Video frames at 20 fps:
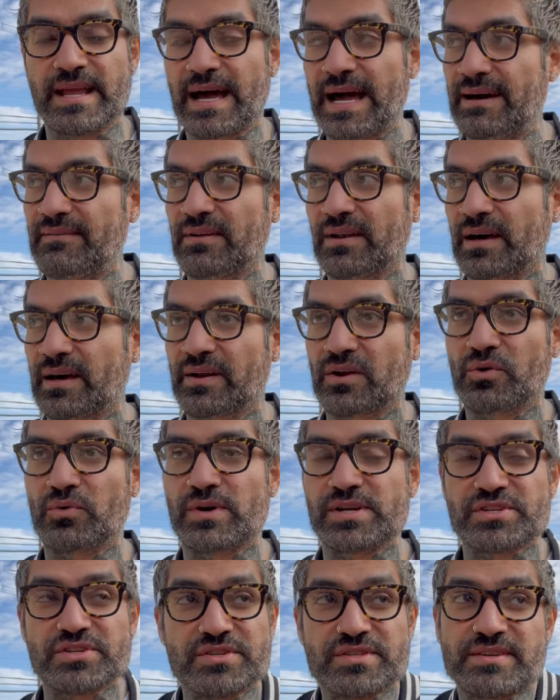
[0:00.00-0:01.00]
I have a lot of
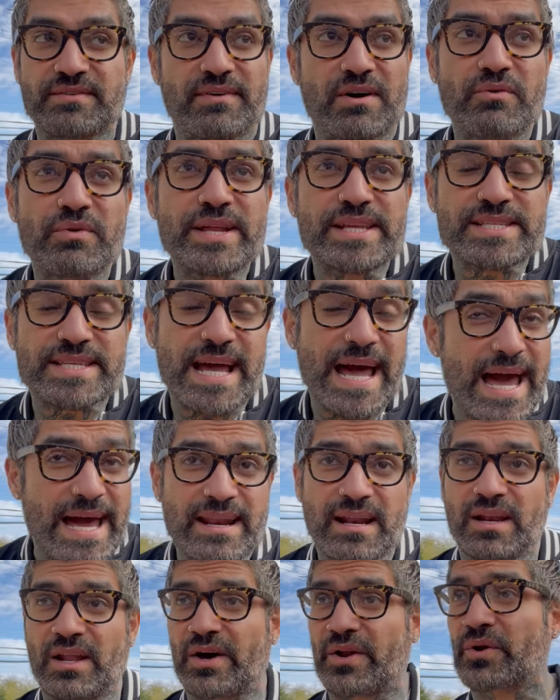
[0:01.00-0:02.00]
questions. I've always had
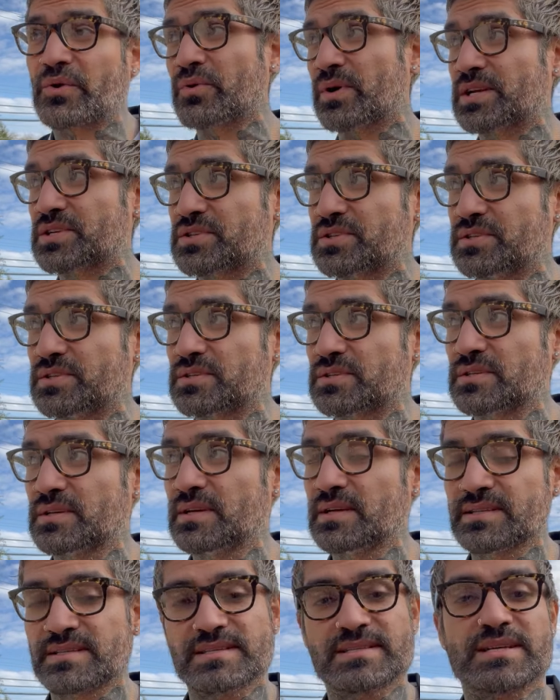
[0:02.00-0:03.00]
a lot of questions
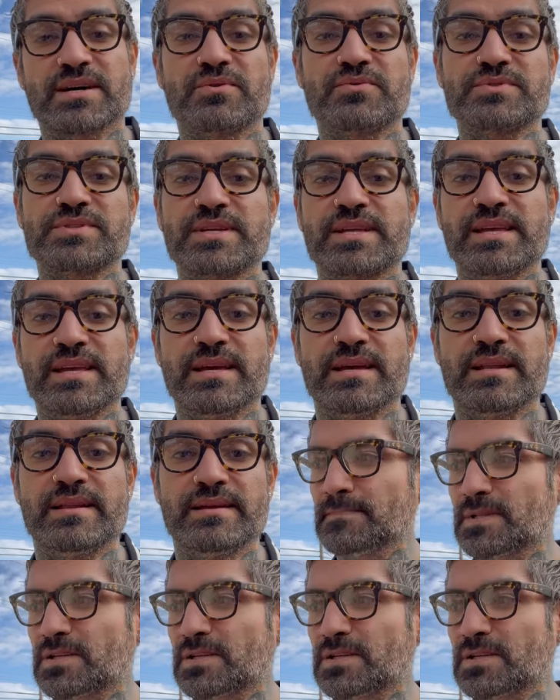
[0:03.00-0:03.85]
since I was a kid.